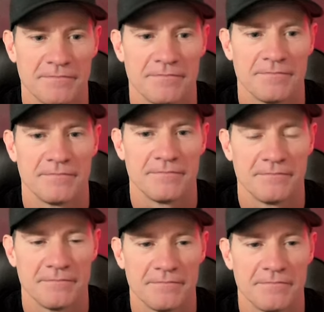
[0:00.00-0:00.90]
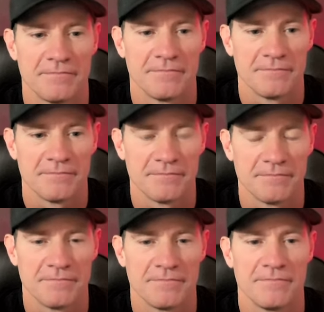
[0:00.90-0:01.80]

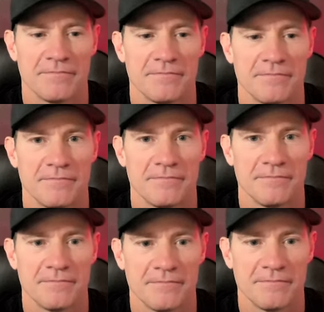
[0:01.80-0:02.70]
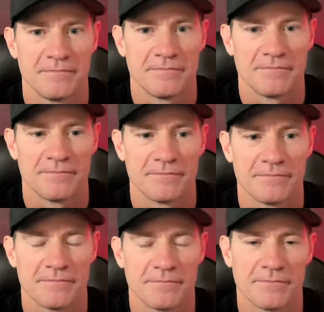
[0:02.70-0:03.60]

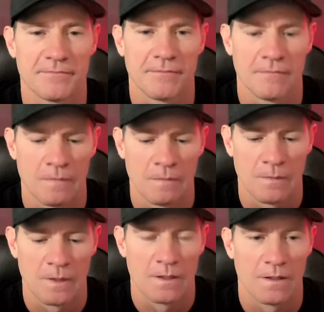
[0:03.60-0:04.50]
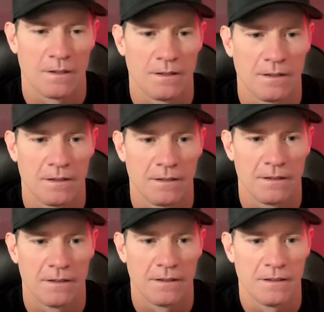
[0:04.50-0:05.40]

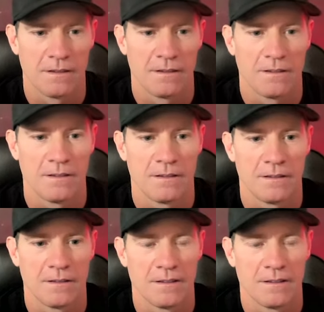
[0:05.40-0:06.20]
(not speaking)